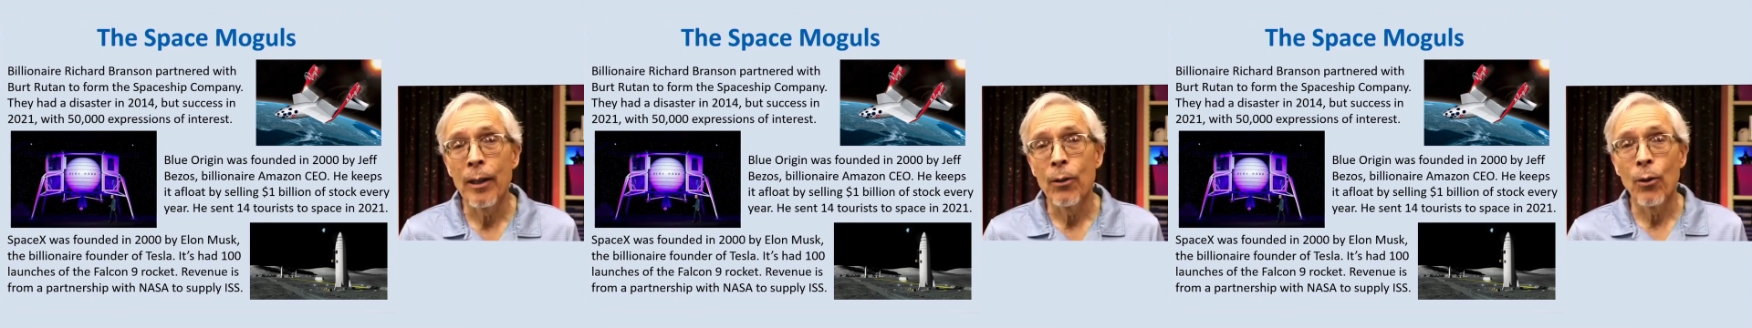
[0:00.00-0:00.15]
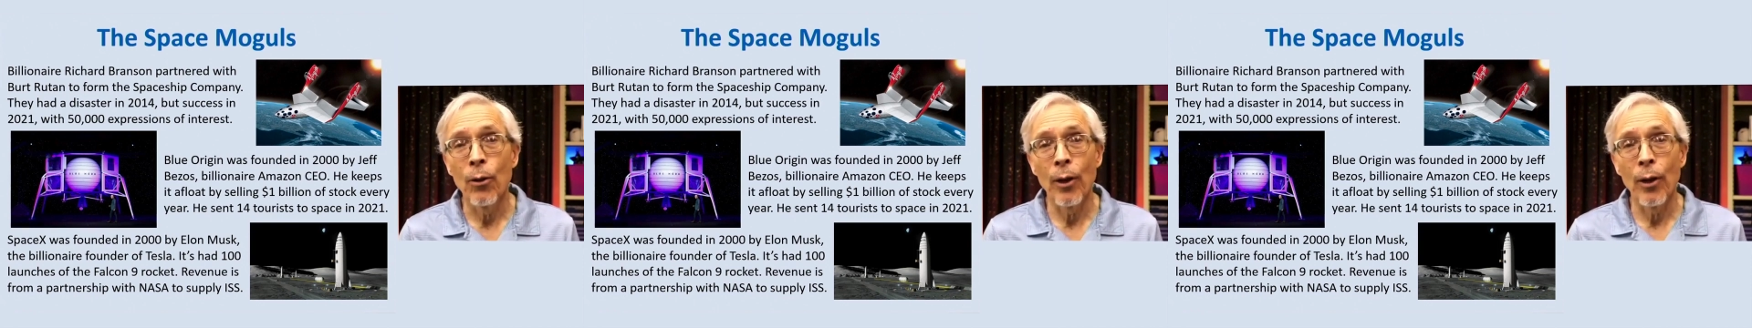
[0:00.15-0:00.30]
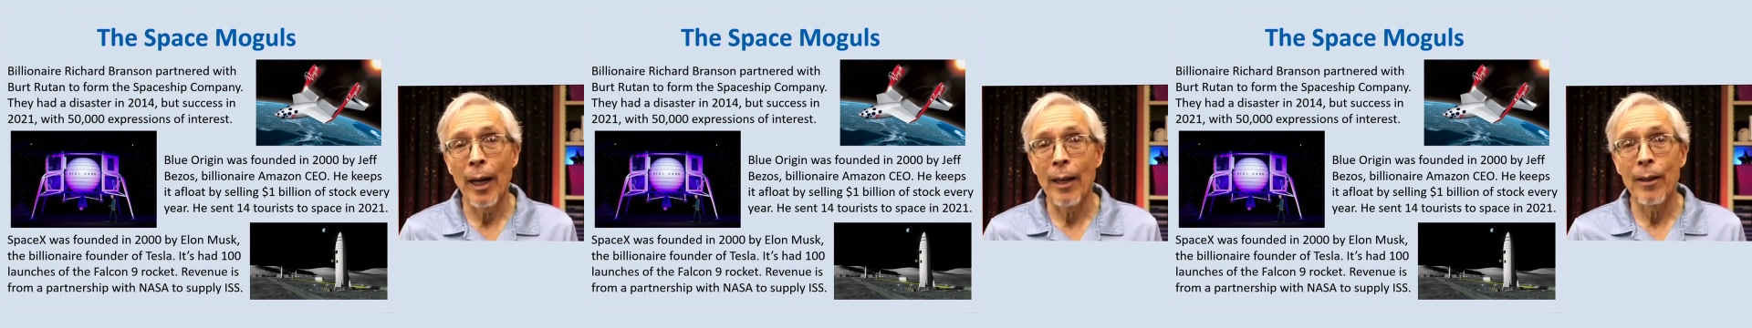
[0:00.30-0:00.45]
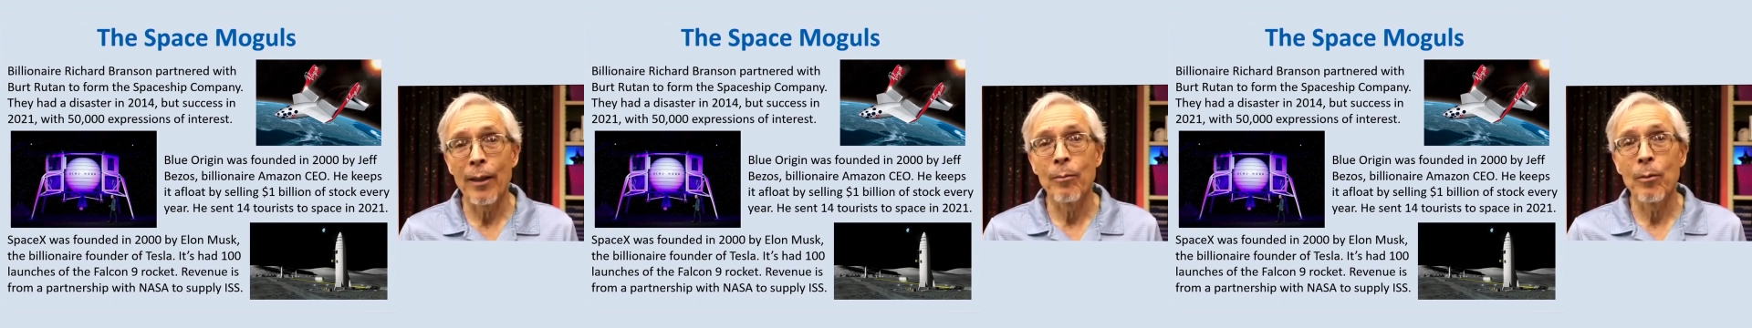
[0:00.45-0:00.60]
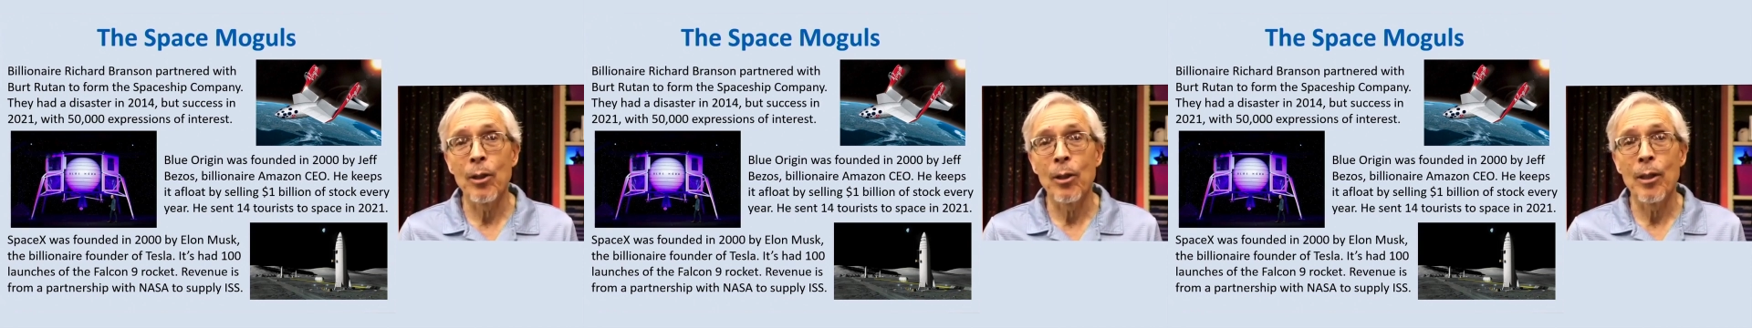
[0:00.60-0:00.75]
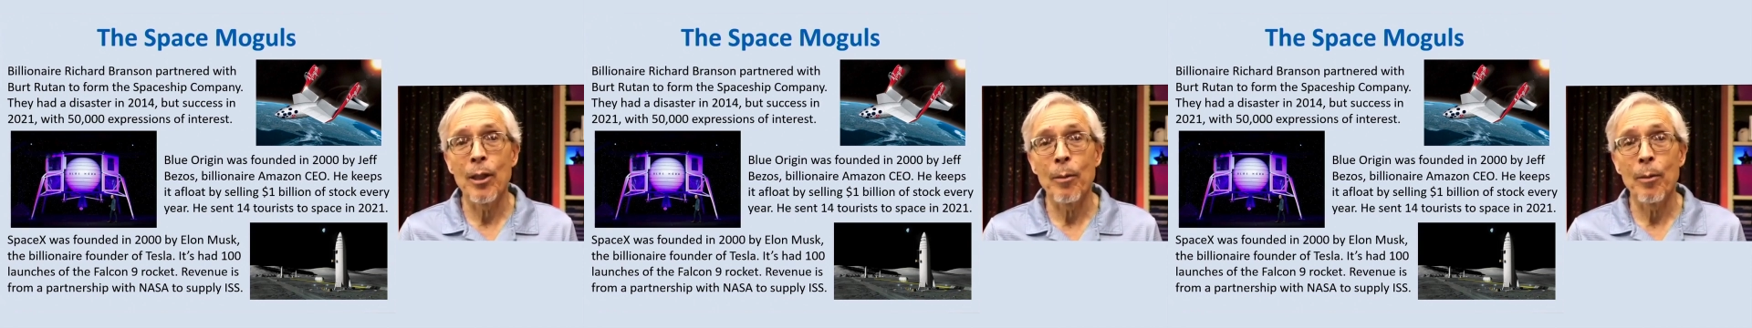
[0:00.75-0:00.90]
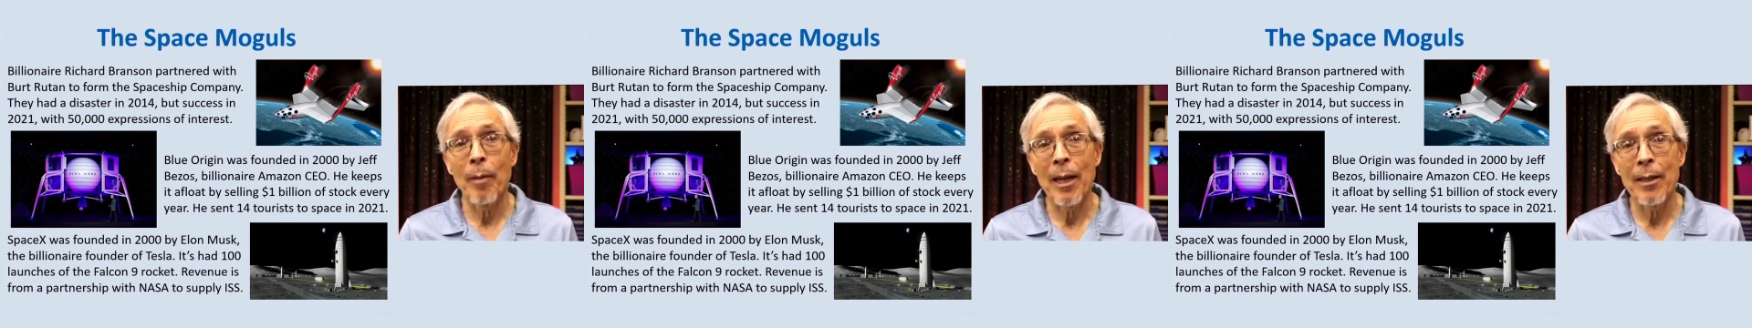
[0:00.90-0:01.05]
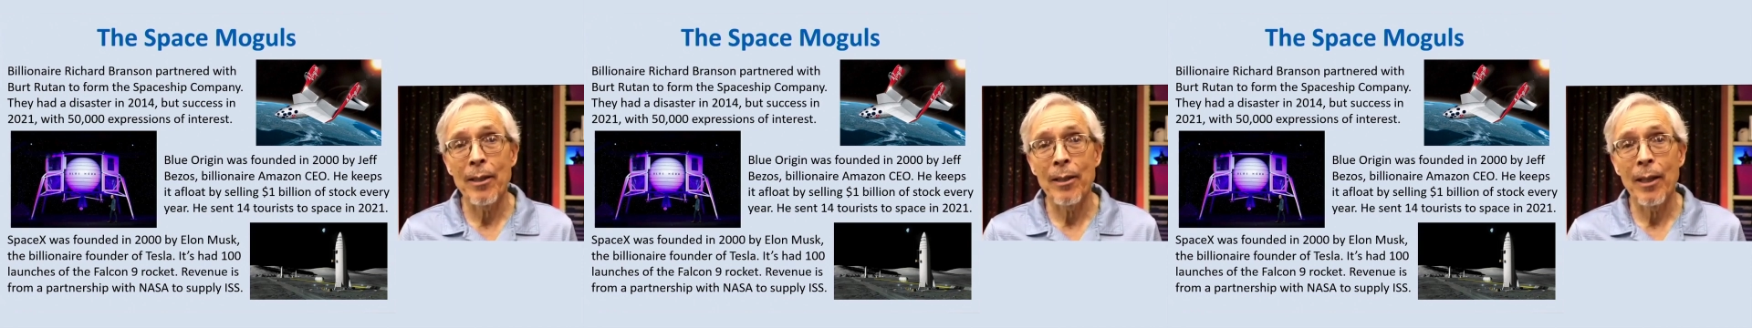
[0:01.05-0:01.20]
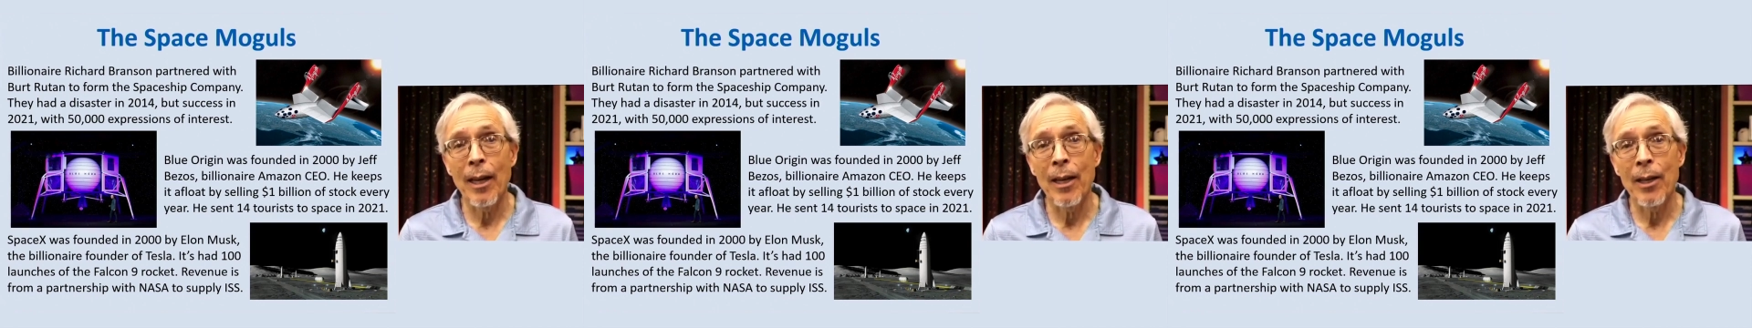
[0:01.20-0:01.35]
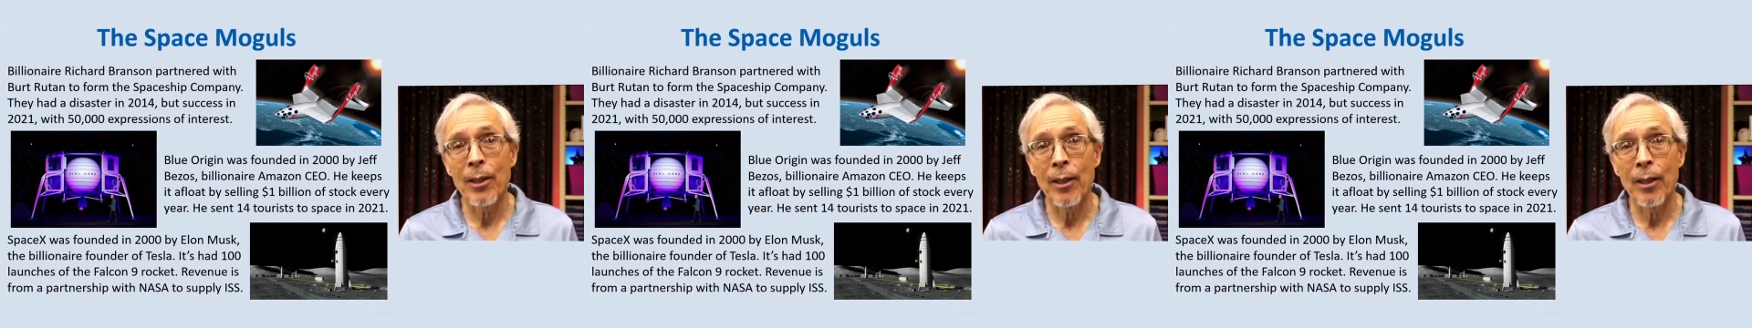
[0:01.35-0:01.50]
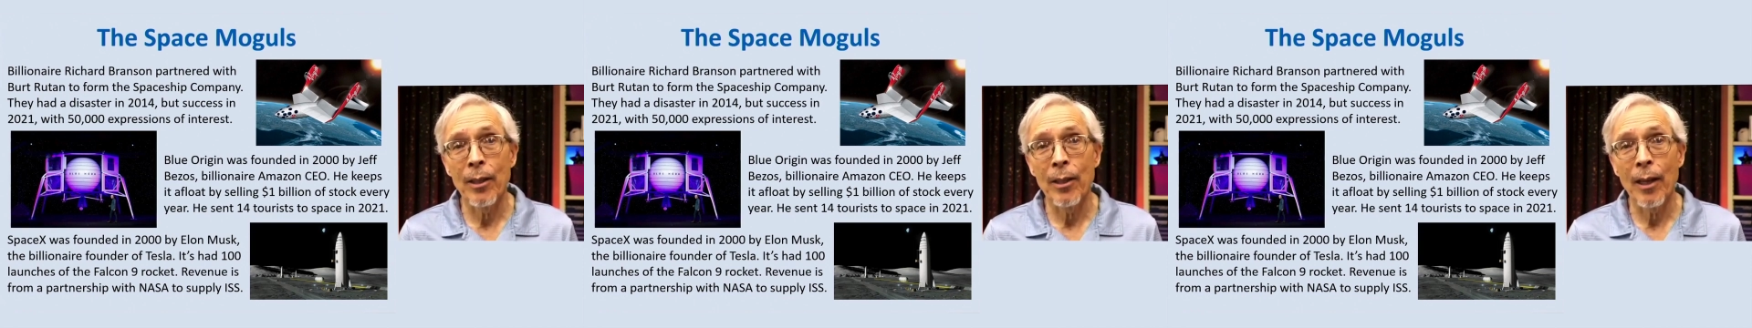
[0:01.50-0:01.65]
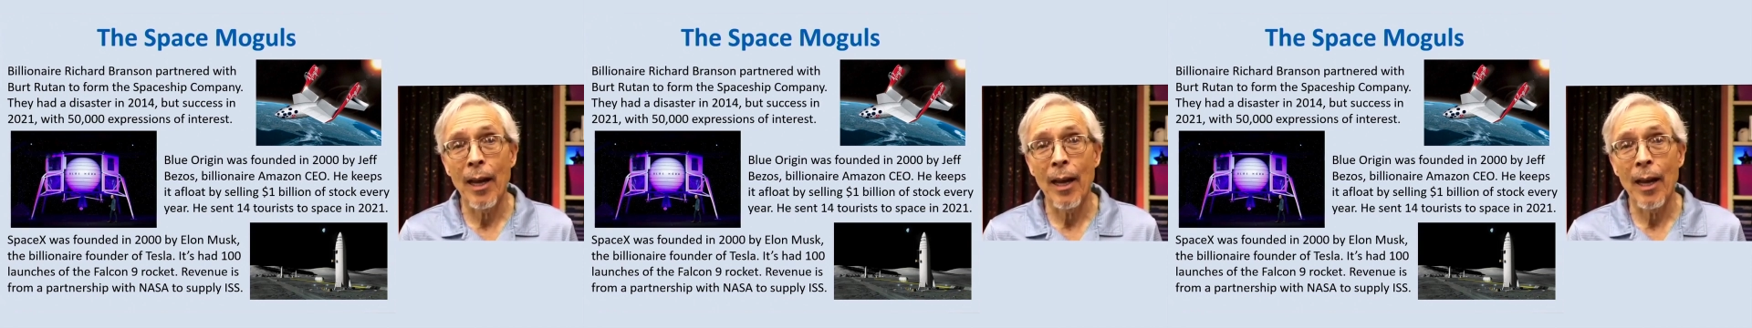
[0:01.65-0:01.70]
or get them to the space station,